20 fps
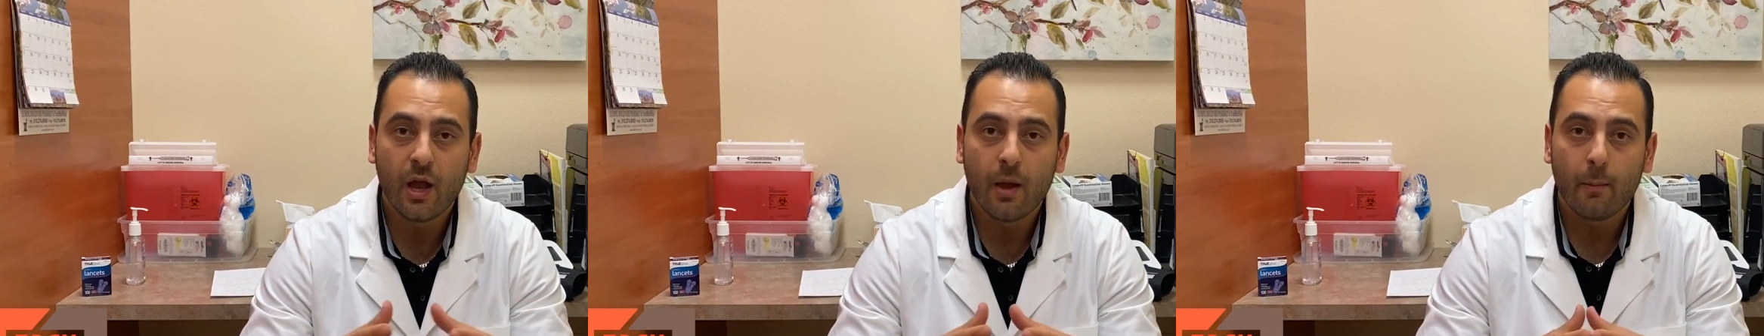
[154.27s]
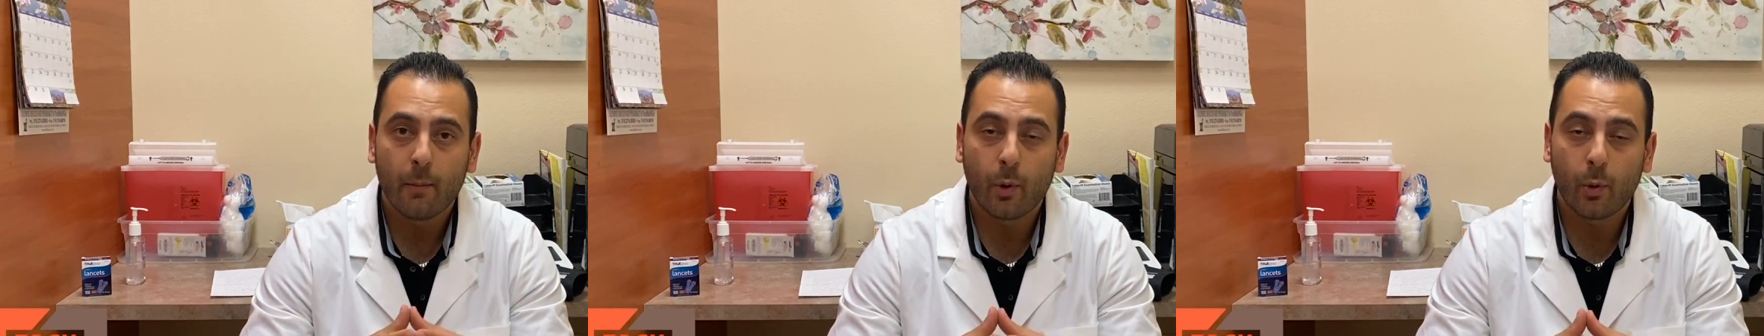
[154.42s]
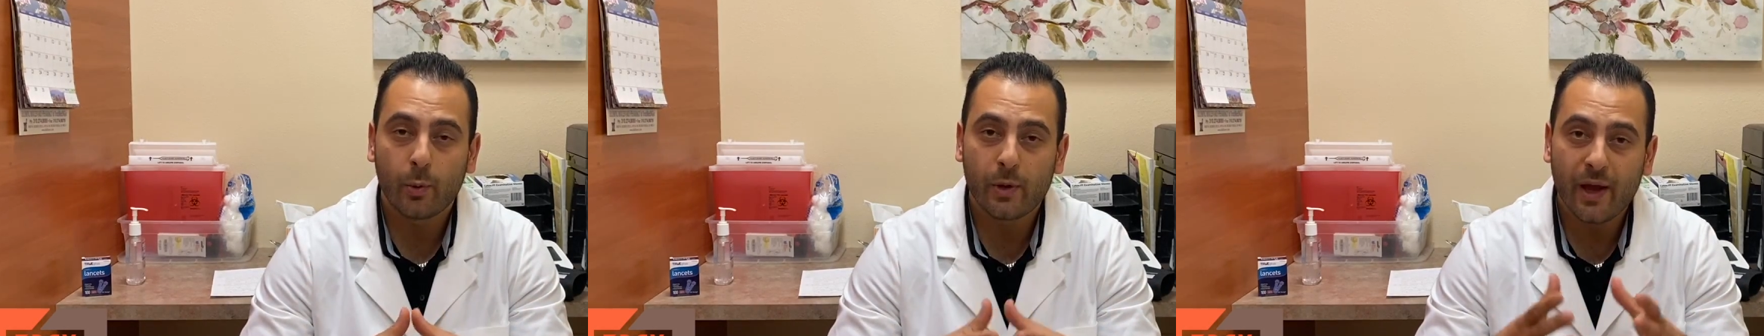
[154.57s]

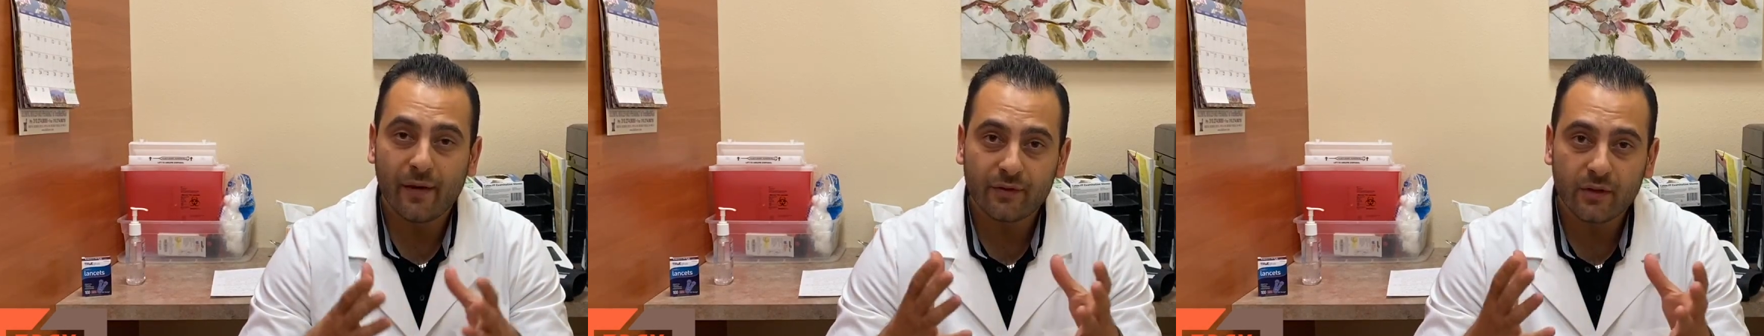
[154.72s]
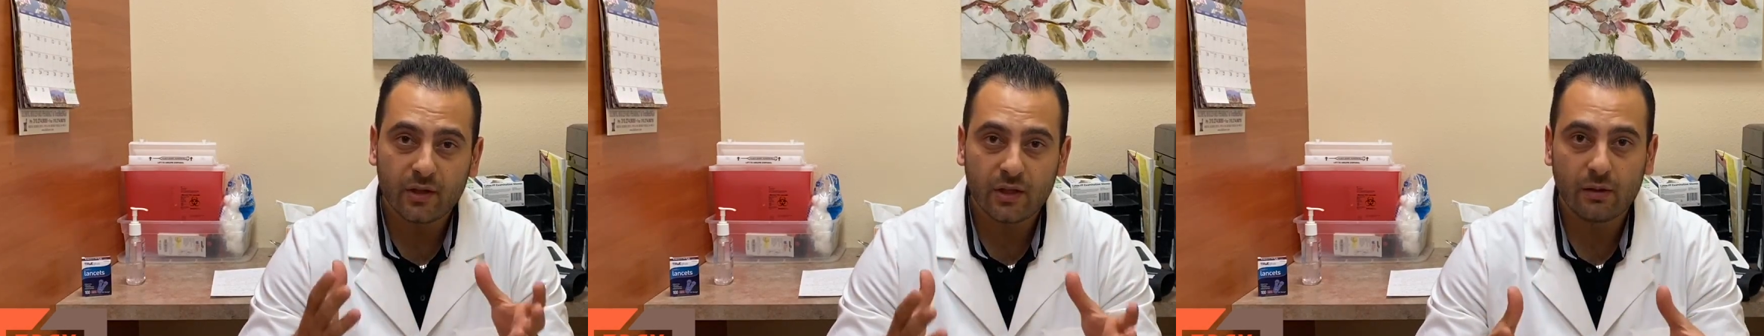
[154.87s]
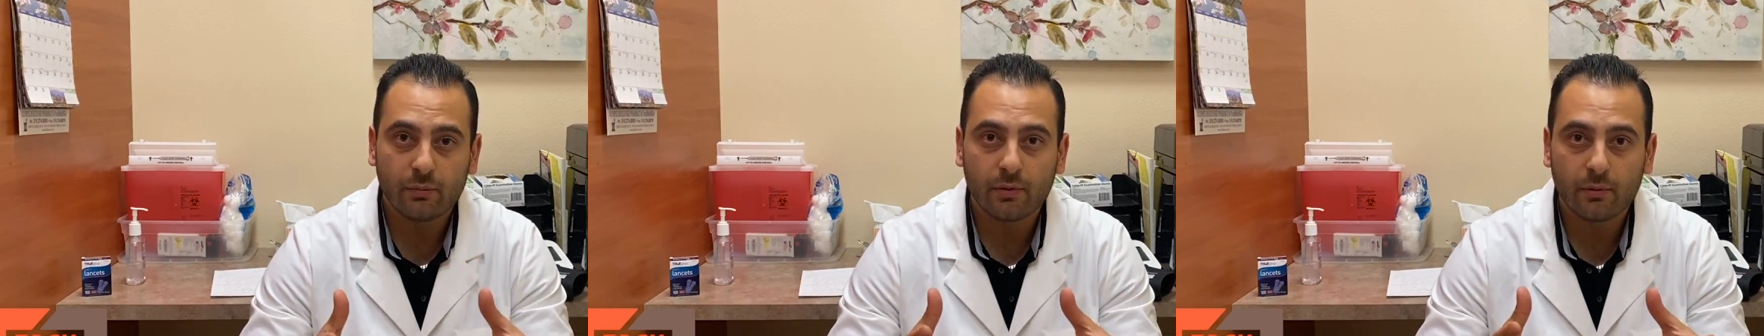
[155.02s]
but we have to
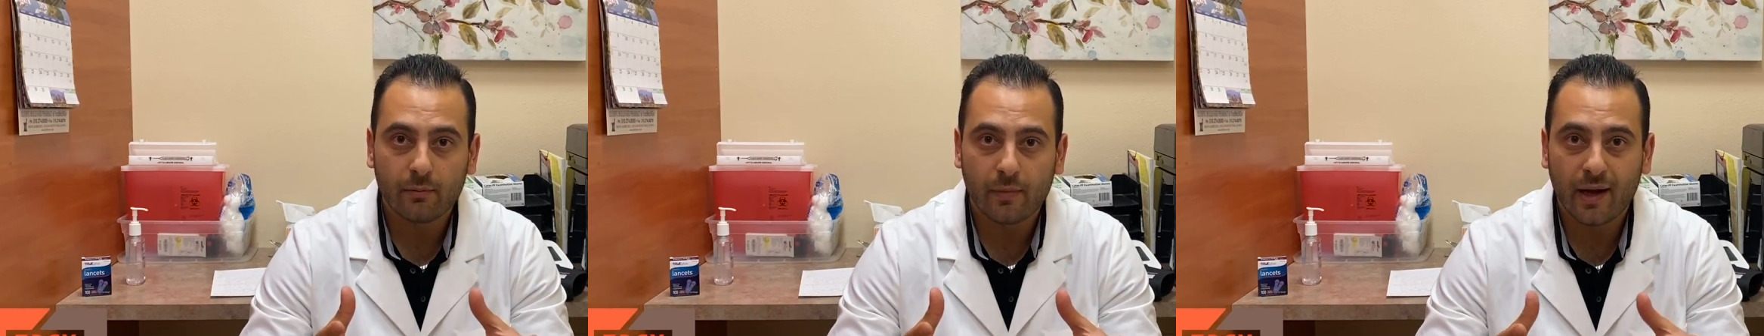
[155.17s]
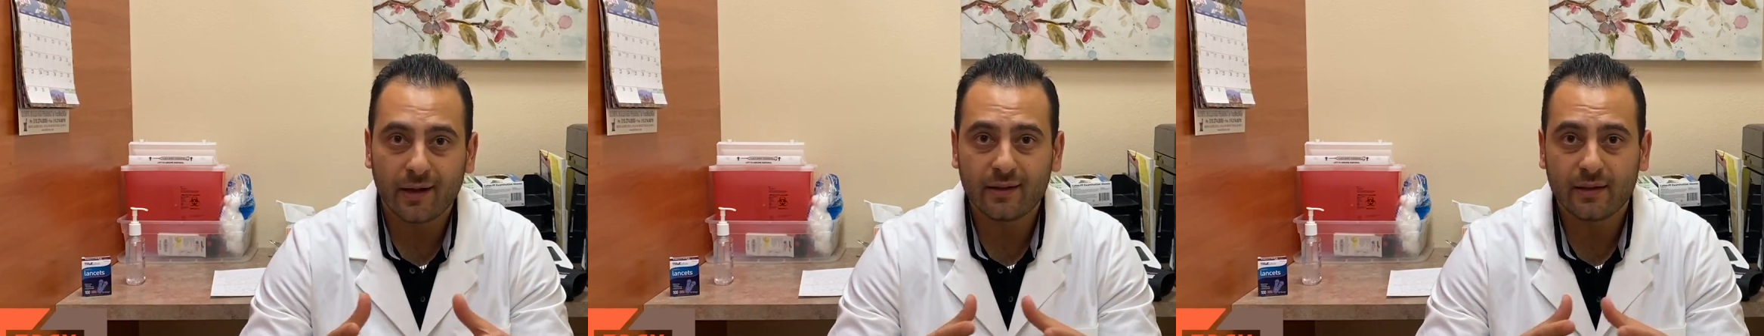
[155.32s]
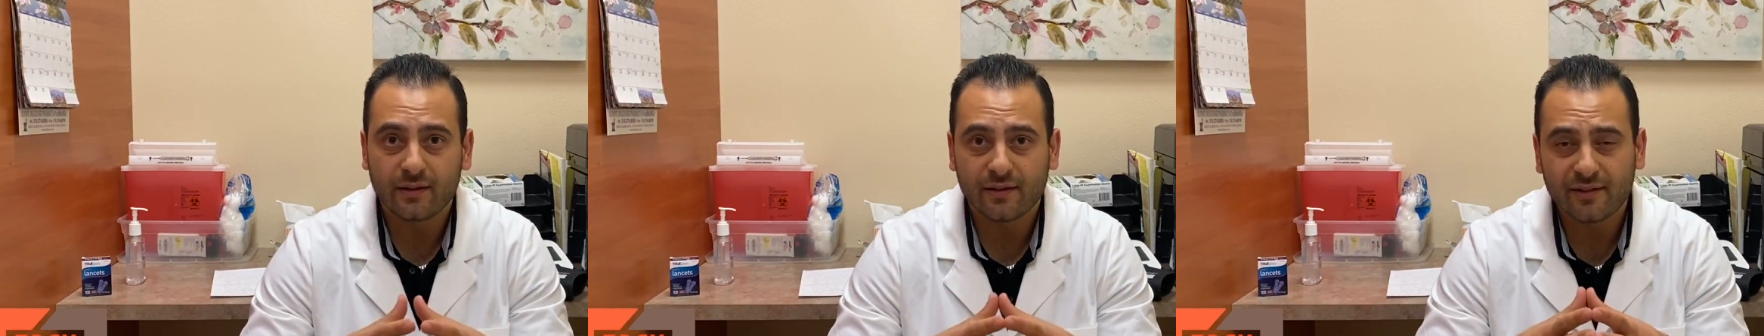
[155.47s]
keep in
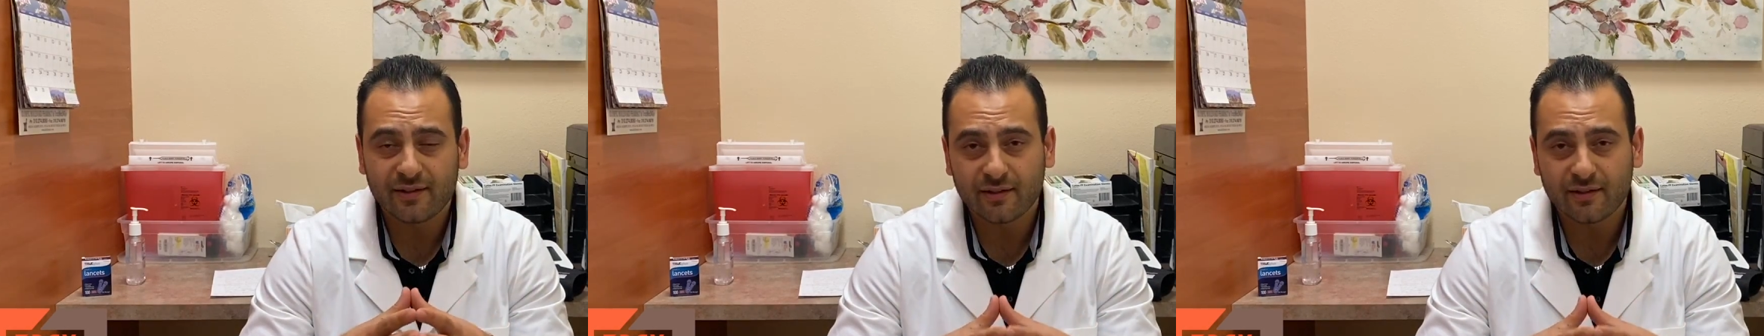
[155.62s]
mind that this